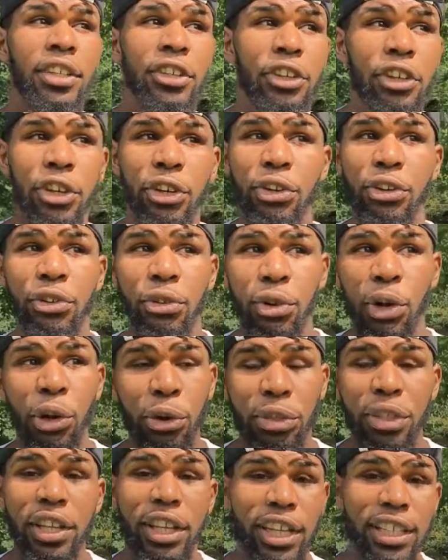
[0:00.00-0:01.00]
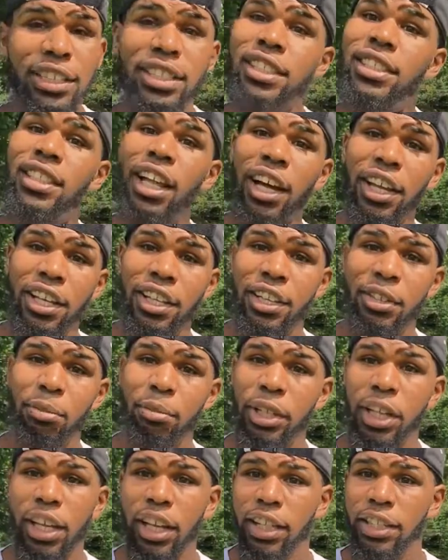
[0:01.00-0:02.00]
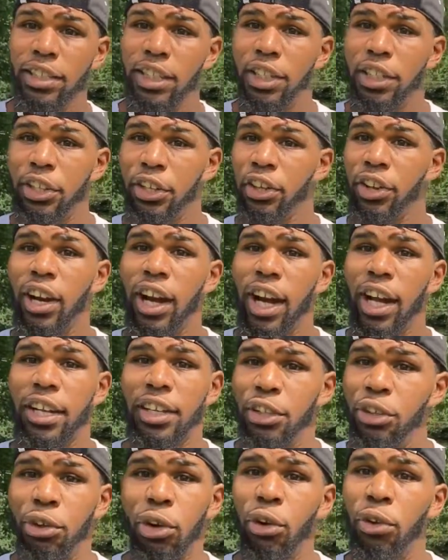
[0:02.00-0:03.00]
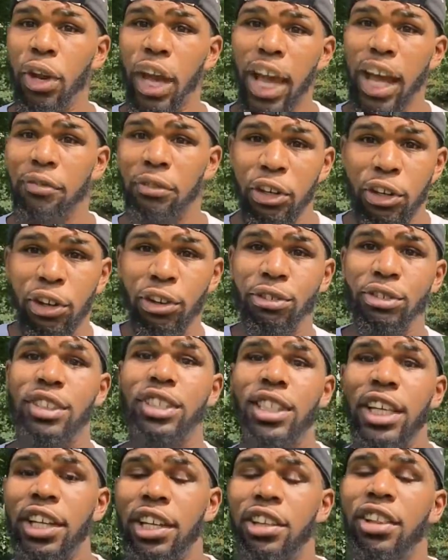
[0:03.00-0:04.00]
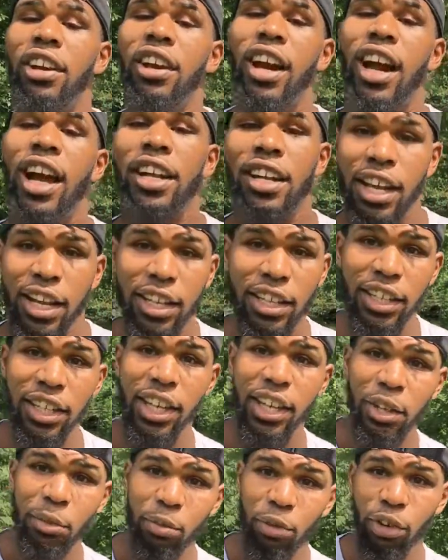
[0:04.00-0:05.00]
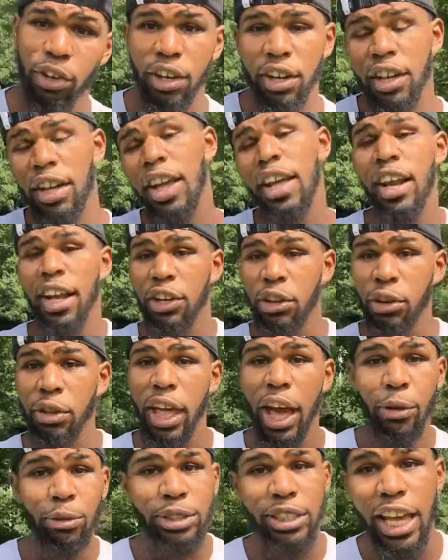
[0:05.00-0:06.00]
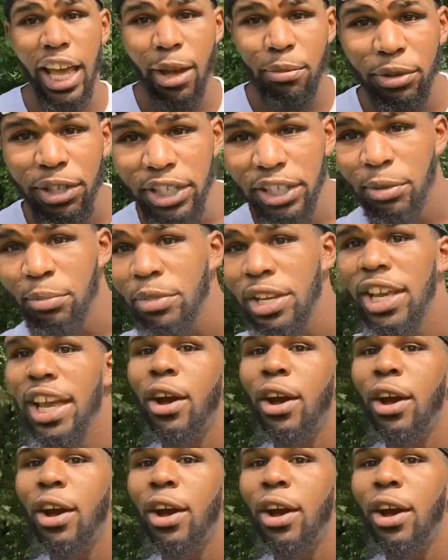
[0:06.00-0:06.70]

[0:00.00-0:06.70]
your growth gets stunted because you don't have your own singular identity anymore. And I know that was happening to me